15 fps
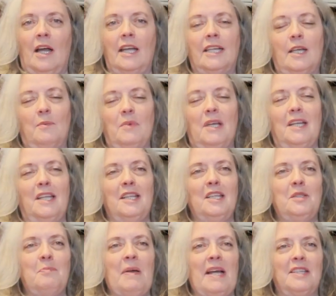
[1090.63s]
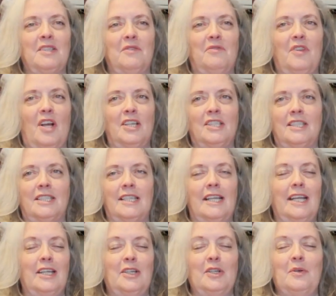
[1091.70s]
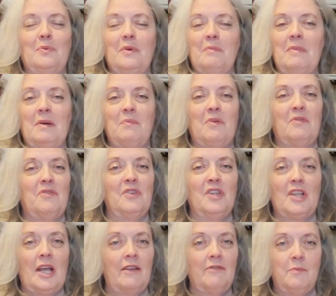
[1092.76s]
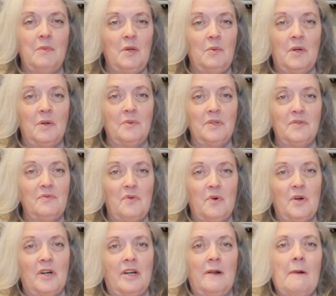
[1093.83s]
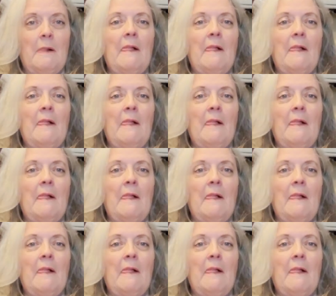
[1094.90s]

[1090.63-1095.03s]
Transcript: I kept getting these bags of flosses and I couldn't remember for the life of me what it was for.